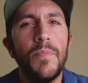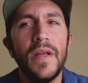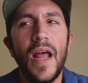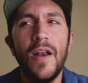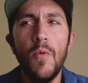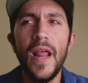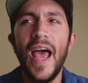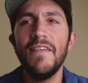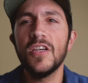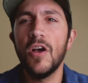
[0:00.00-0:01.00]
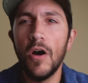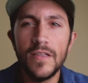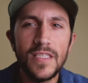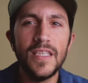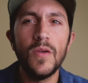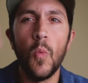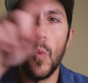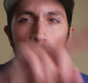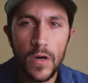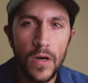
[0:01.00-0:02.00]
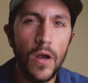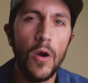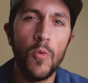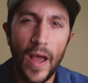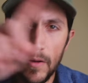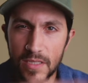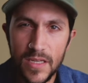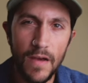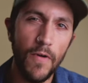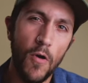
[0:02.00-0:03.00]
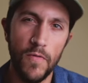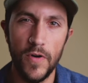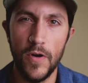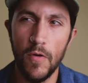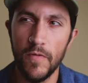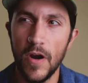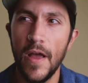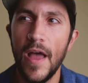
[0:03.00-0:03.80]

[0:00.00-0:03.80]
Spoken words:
but I don't wanna have to constantly work around stuff over and over.